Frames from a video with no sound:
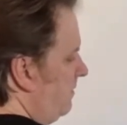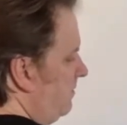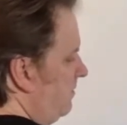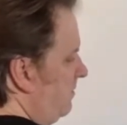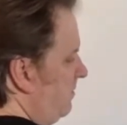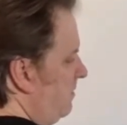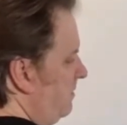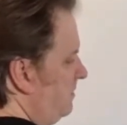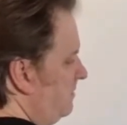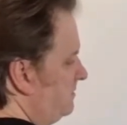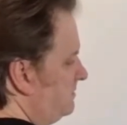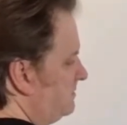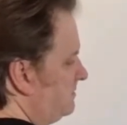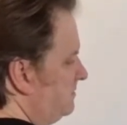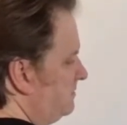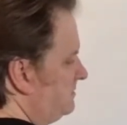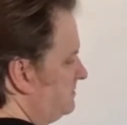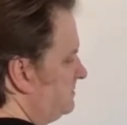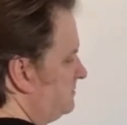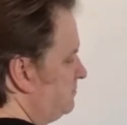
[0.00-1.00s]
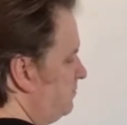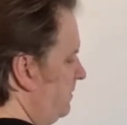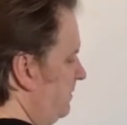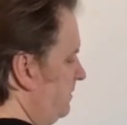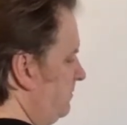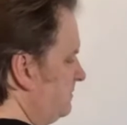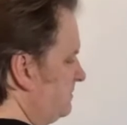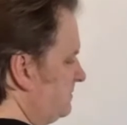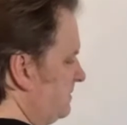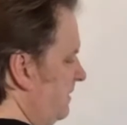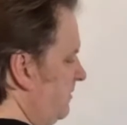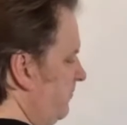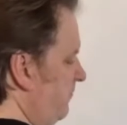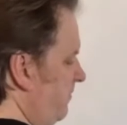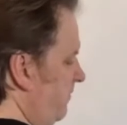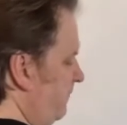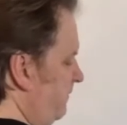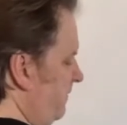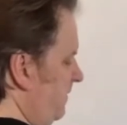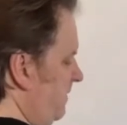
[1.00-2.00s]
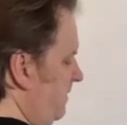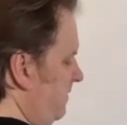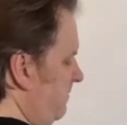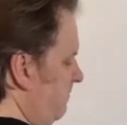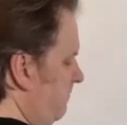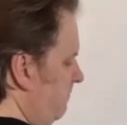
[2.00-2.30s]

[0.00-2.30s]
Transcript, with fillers: All right, so this is what it looks like roughly.